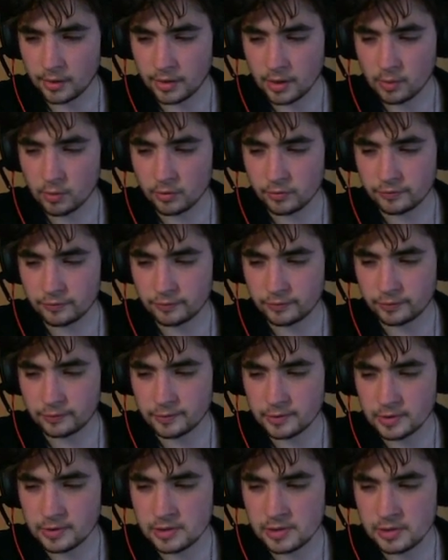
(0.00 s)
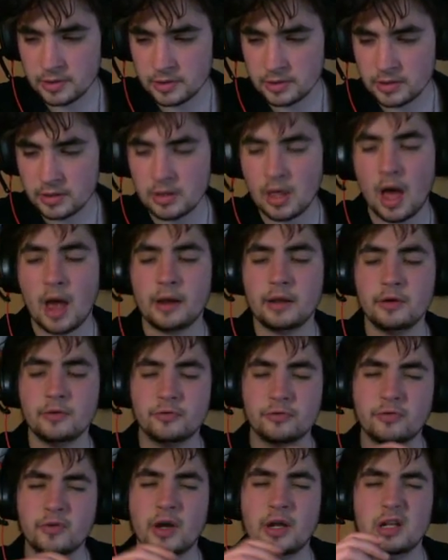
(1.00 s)
they were. I
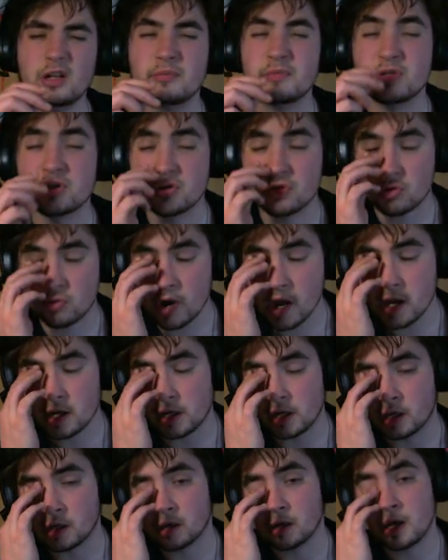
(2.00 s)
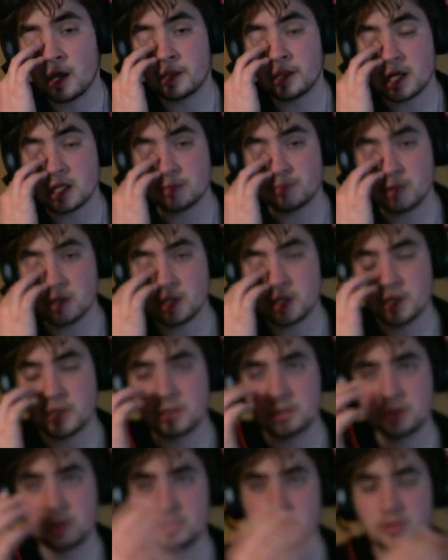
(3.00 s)
didn't find them as threatening, and that's
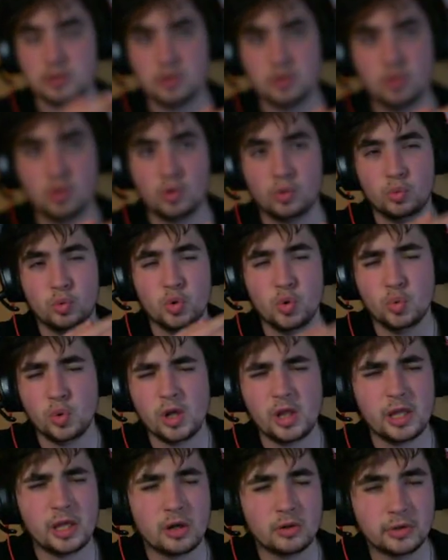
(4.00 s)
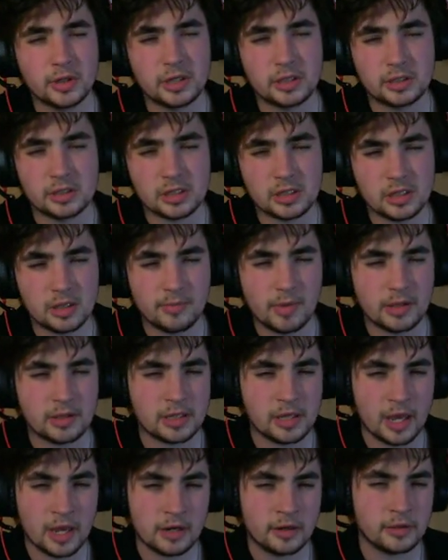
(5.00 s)
because you really only see them at
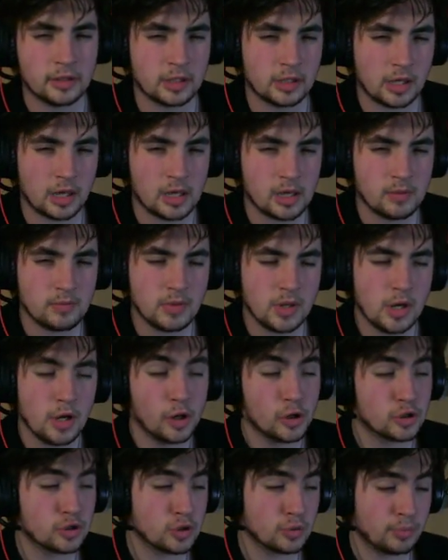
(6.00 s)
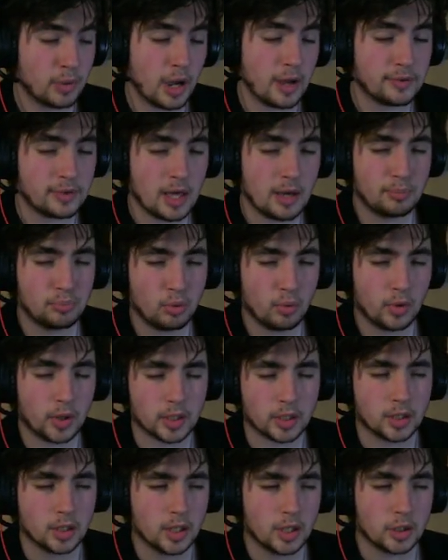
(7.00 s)
the end of the game. So by that
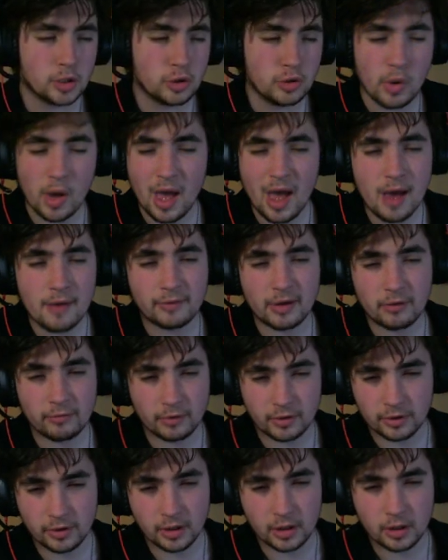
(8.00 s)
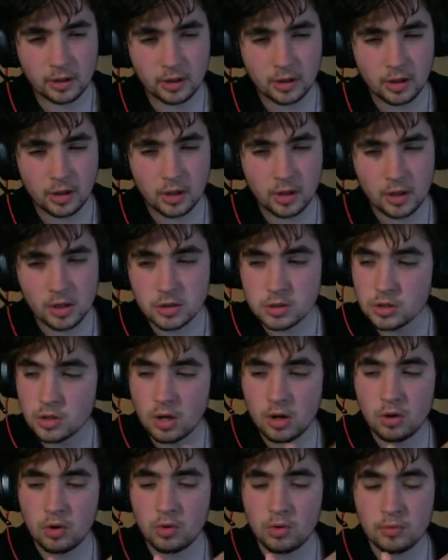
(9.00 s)
point, you have everything.
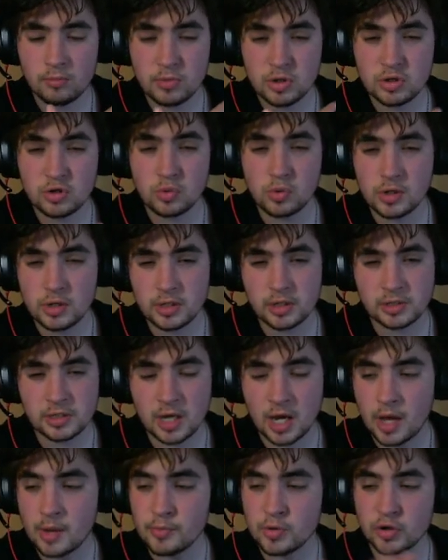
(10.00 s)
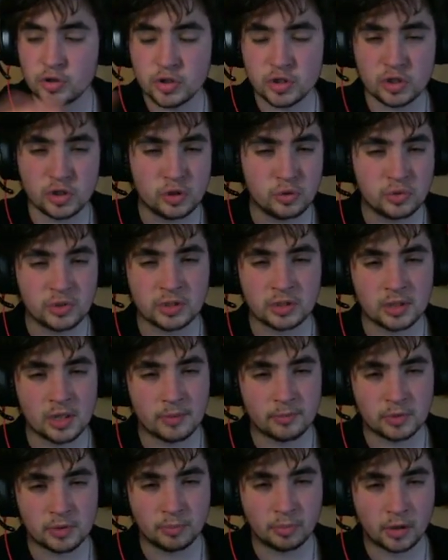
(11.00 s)
So majority of the time, you're just using
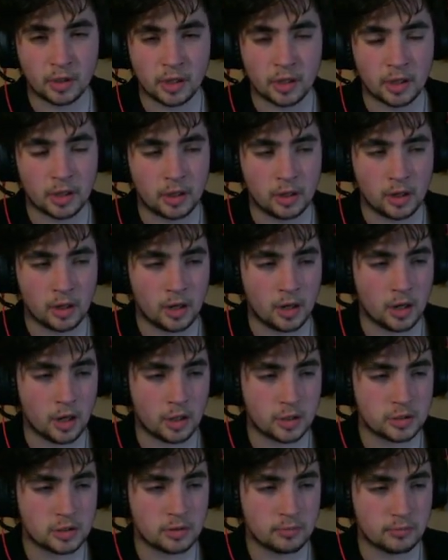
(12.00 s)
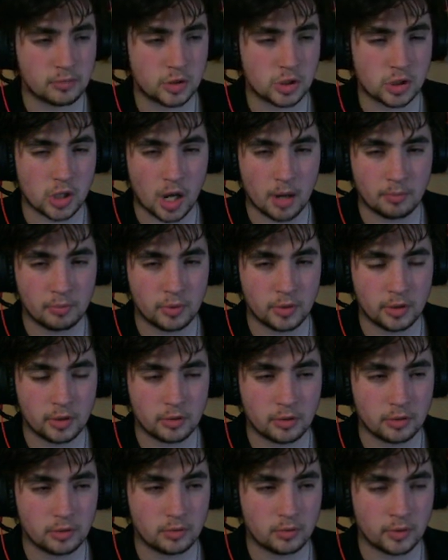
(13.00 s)
them to play some shot
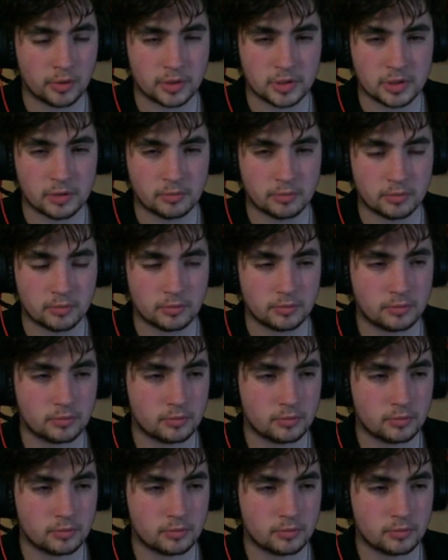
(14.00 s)
put with some